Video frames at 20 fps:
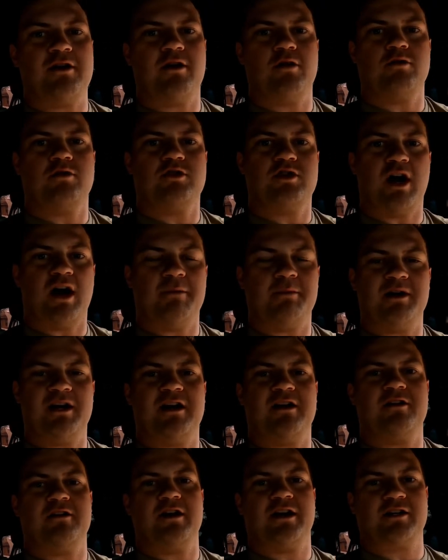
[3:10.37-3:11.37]

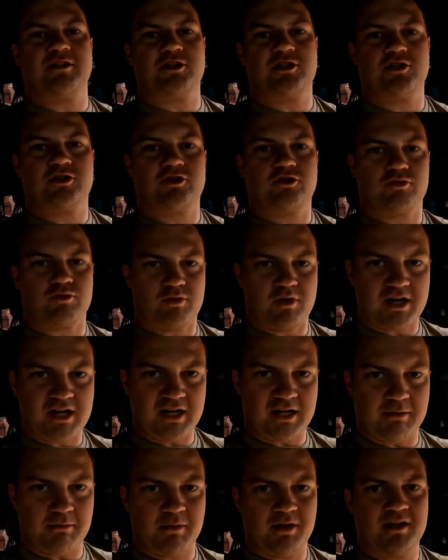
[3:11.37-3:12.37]
Dominator
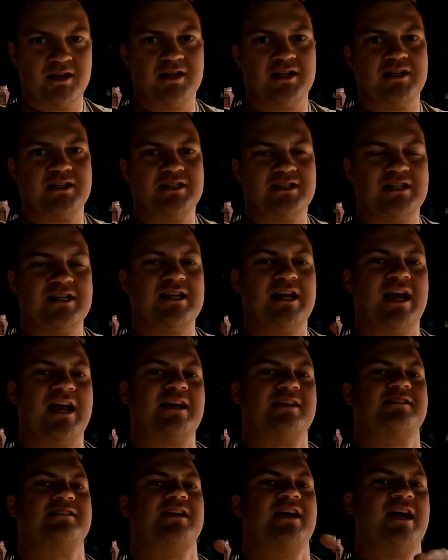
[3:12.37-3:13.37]
Xtreme
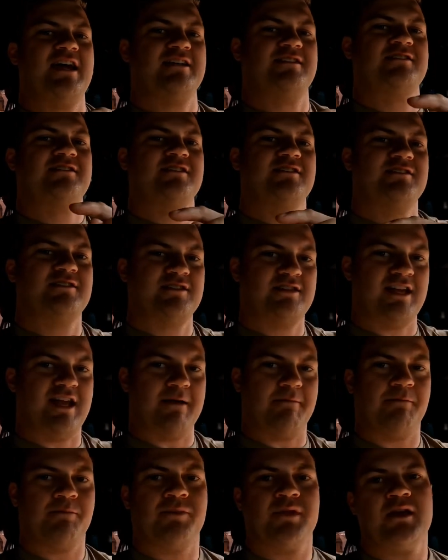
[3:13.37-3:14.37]
DSS
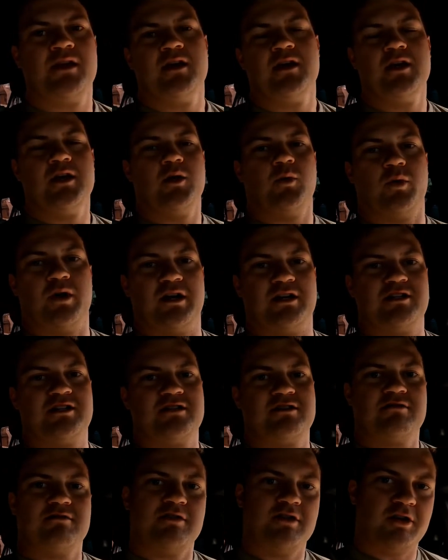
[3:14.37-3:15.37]
step,
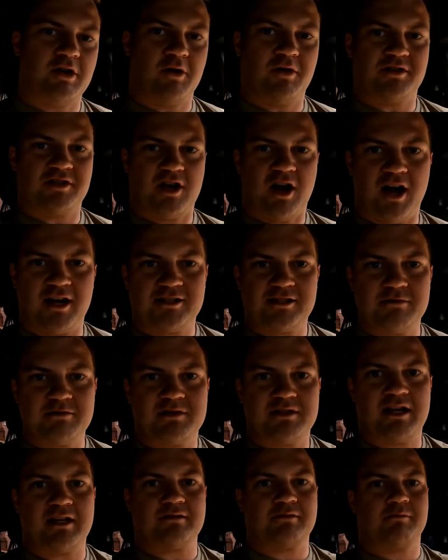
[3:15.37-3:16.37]
which, you know, is an awesome
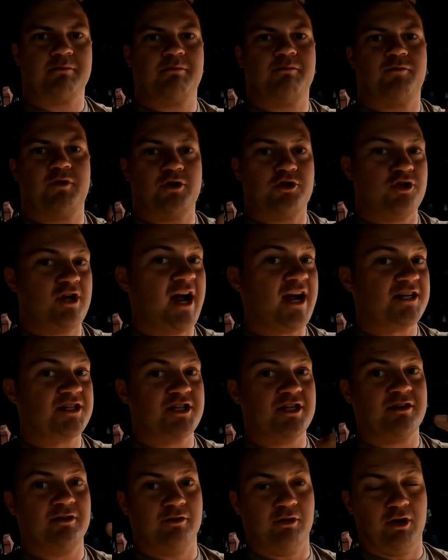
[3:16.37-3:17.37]
step for
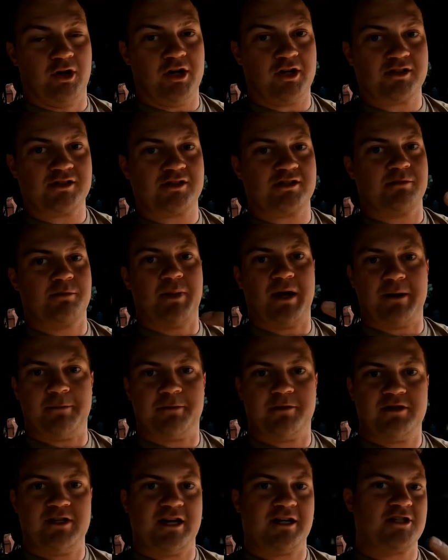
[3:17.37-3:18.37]
traction, looks, paint
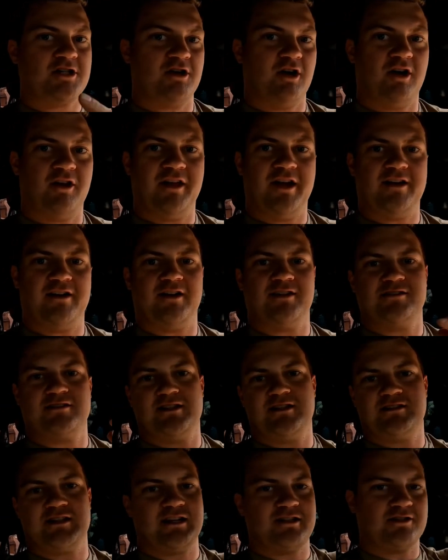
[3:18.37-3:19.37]
protection, all that
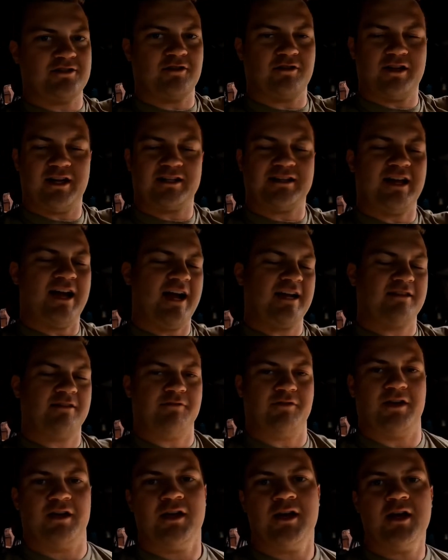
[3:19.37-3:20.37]
nonsense. I just don't like the height
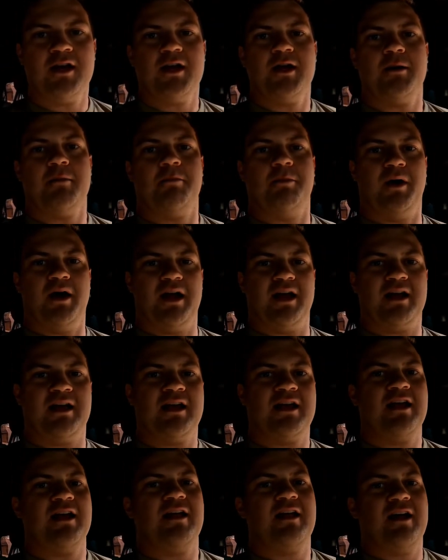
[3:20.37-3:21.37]
of it. But
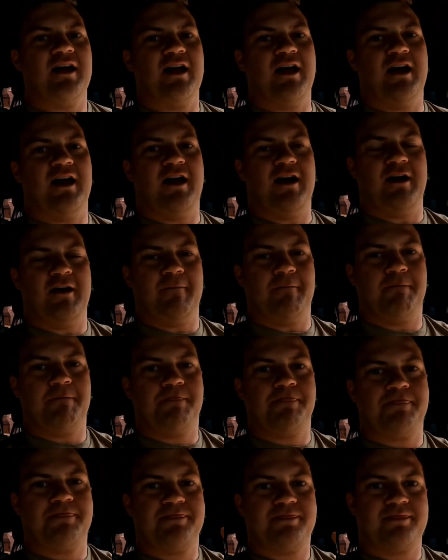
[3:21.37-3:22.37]

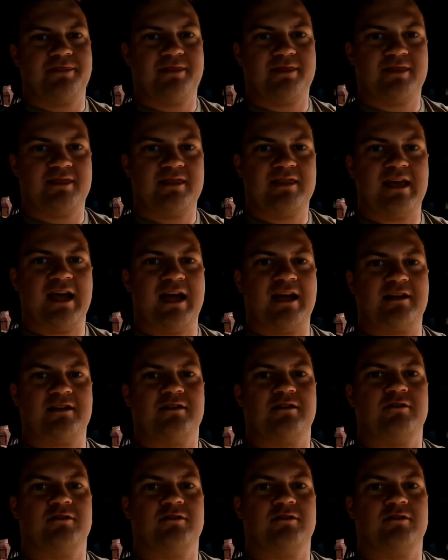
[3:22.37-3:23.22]
that